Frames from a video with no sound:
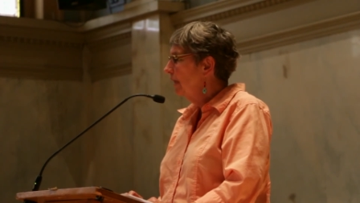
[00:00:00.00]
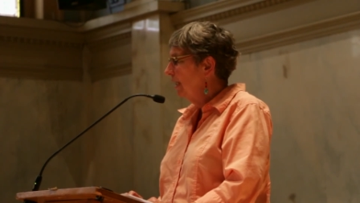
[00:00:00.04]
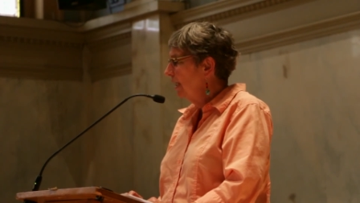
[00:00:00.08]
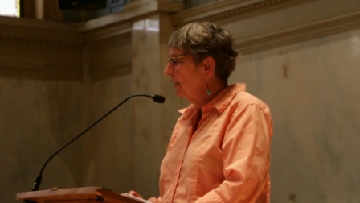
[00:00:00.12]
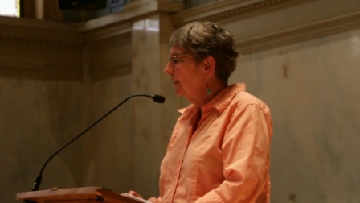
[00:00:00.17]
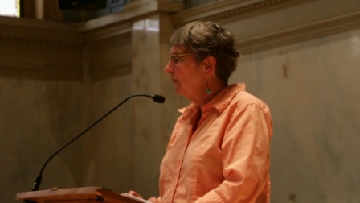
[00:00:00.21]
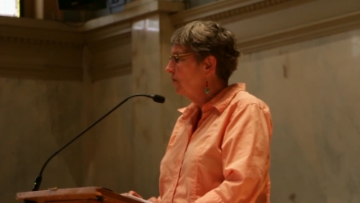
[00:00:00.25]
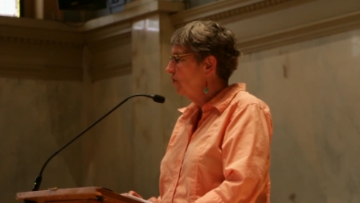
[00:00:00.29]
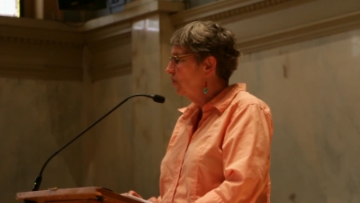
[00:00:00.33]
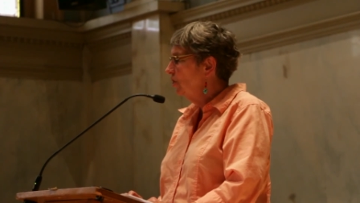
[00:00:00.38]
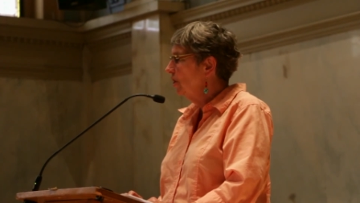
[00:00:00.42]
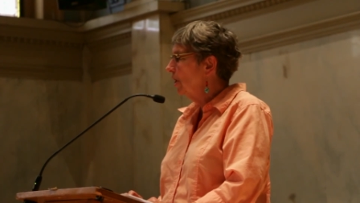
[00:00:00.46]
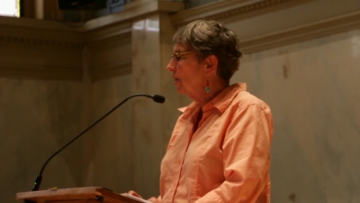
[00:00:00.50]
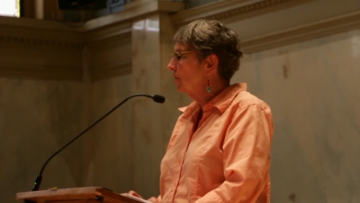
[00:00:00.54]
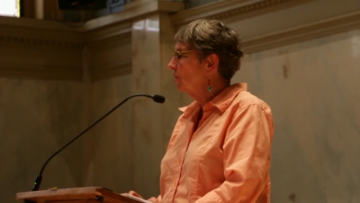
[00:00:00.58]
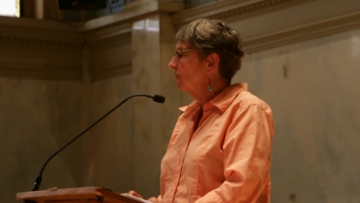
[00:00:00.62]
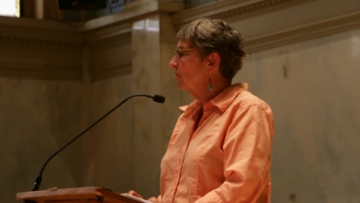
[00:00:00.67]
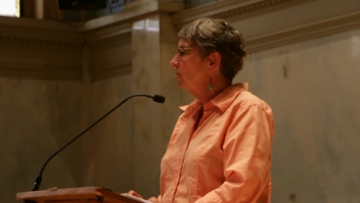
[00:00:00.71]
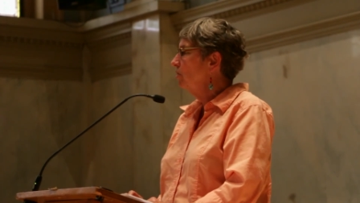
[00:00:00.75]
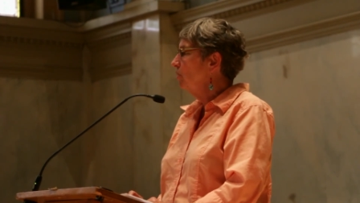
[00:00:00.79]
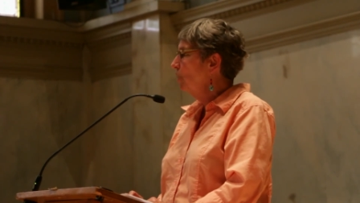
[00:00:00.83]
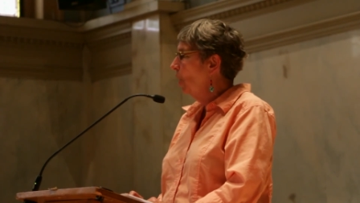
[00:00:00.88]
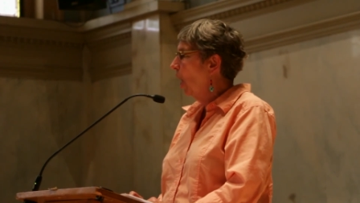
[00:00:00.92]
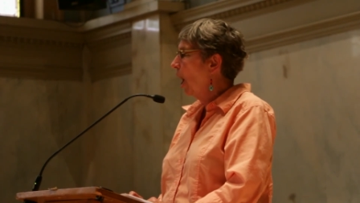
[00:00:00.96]
It is just
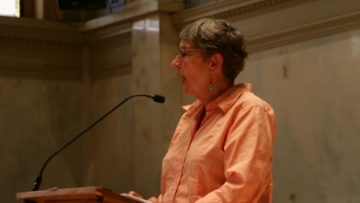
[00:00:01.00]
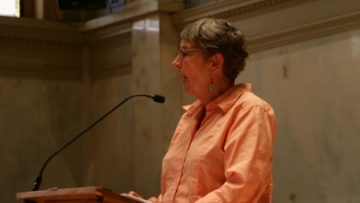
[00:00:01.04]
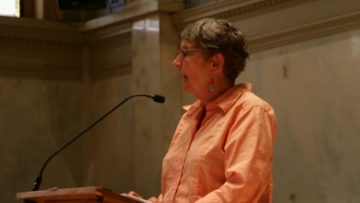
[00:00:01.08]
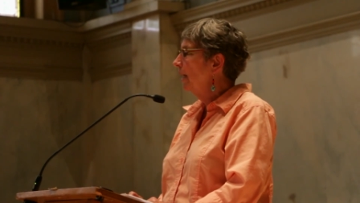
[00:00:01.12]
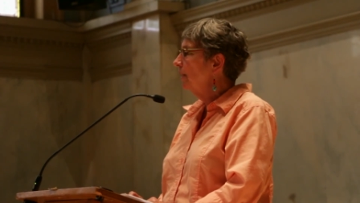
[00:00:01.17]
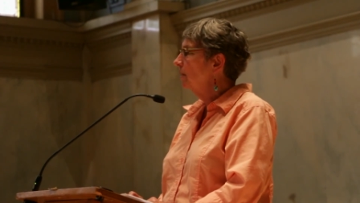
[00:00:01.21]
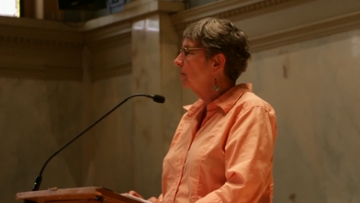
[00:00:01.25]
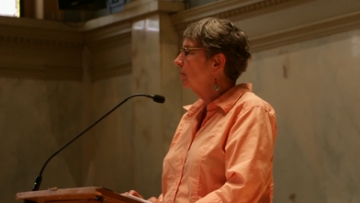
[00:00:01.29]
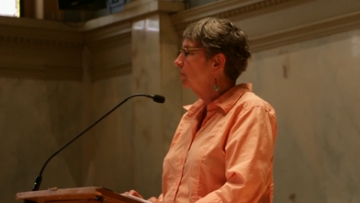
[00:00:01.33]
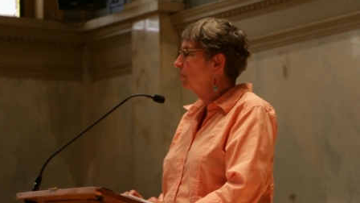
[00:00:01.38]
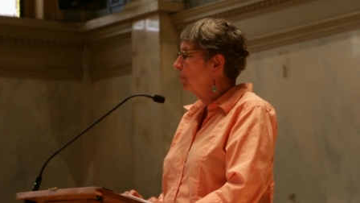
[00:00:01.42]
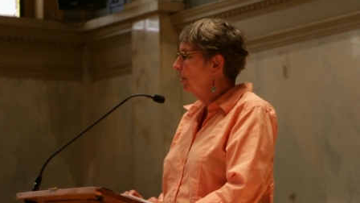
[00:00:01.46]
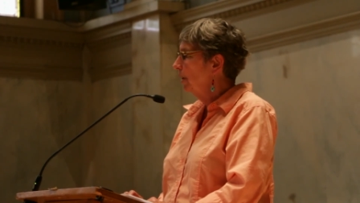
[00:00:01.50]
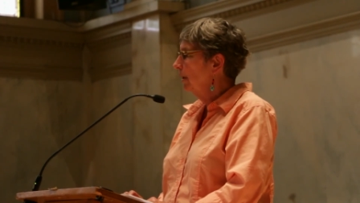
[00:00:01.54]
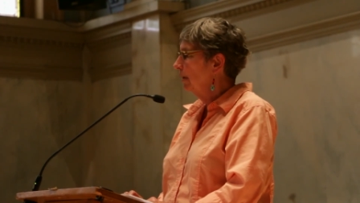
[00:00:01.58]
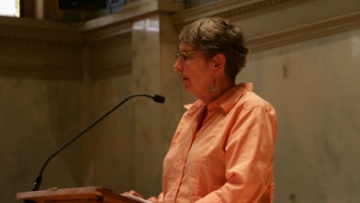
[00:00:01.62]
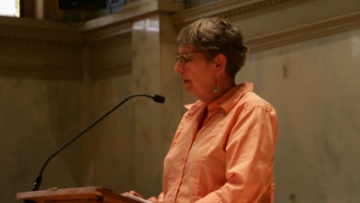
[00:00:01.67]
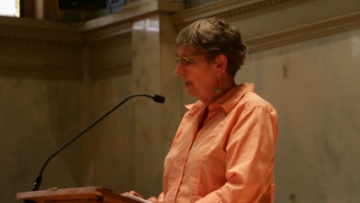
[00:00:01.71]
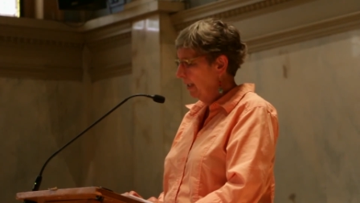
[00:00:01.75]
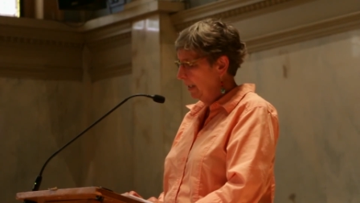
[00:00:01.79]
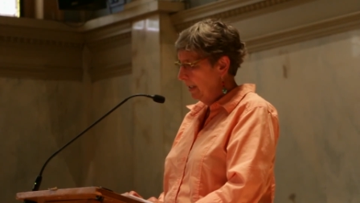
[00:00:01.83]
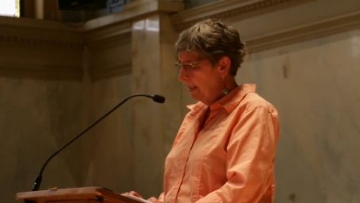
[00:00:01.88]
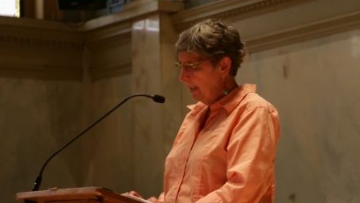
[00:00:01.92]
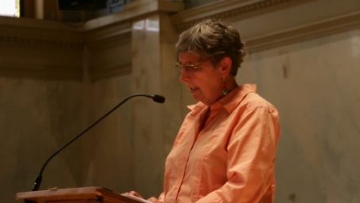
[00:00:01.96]
not,
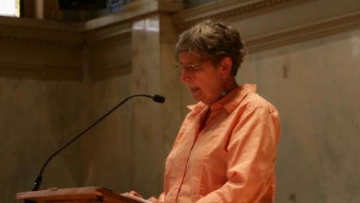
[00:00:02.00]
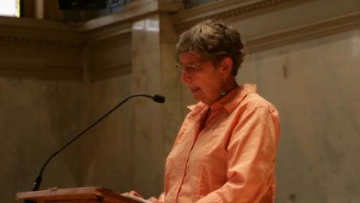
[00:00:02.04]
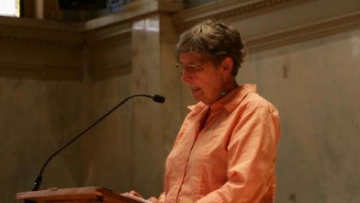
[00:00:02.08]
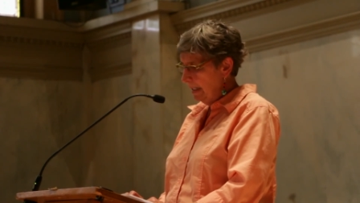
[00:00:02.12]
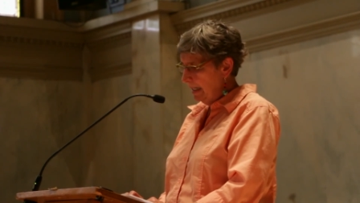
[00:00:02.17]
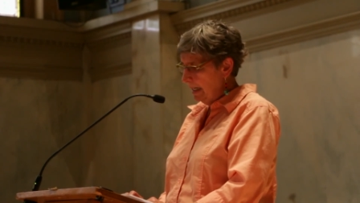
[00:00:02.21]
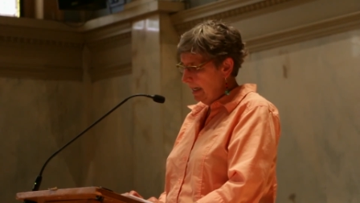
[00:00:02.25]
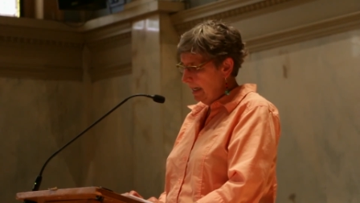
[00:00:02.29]
period.